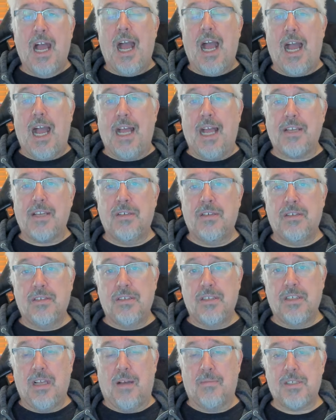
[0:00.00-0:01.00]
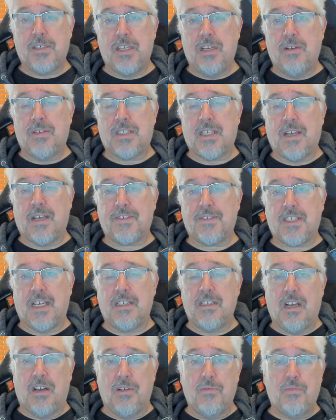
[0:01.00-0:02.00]
Had Hamza Youssef
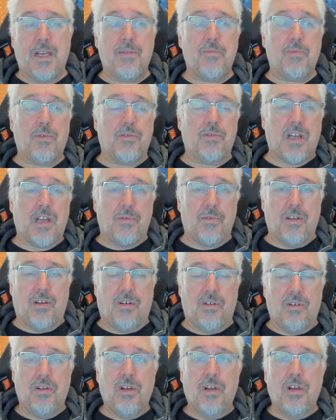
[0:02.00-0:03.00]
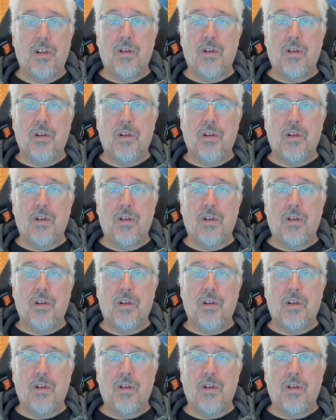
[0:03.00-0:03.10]
said, no, we will go along